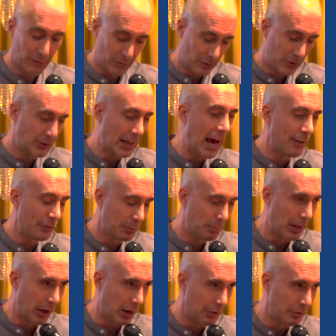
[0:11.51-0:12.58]
staffed
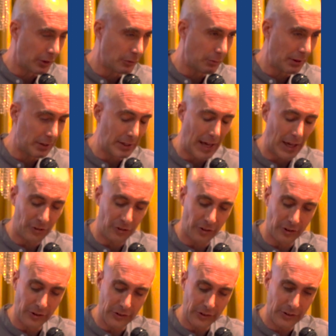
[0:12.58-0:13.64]
by other Israeli
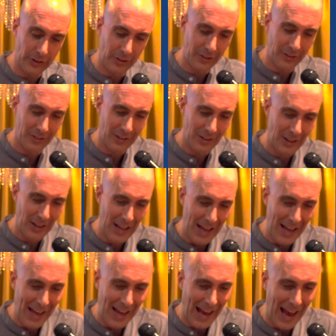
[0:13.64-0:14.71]
nationals.
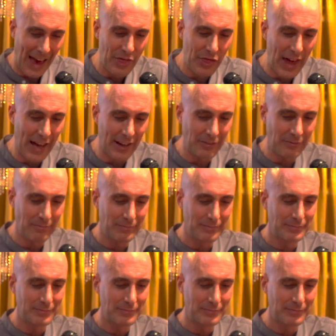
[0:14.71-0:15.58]
And then